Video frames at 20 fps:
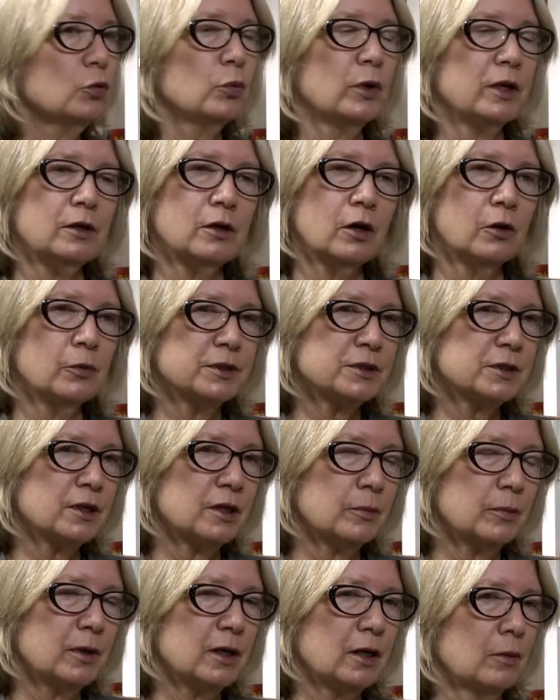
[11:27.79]
We know it's going
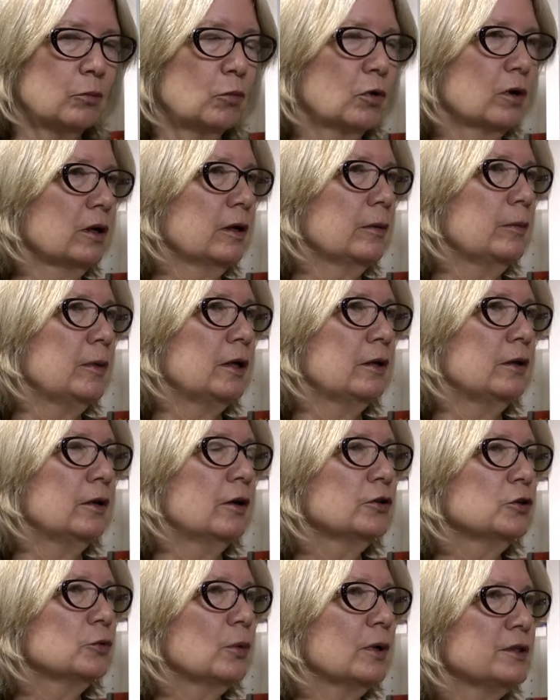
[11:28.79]
to become more limited in
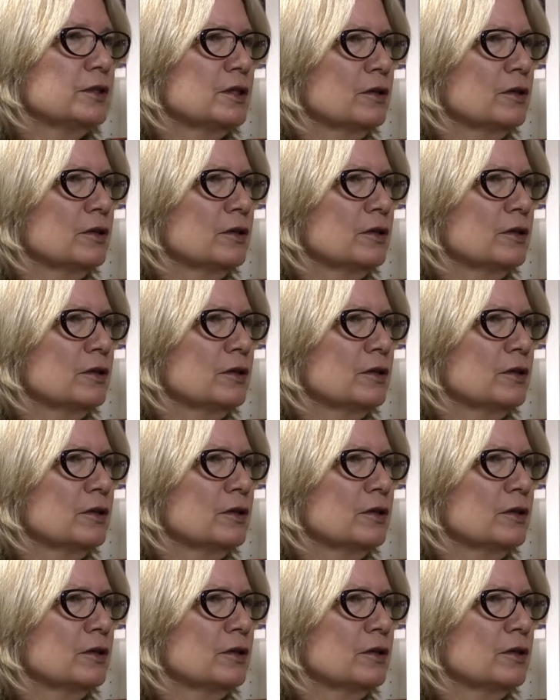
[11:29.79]
those ways.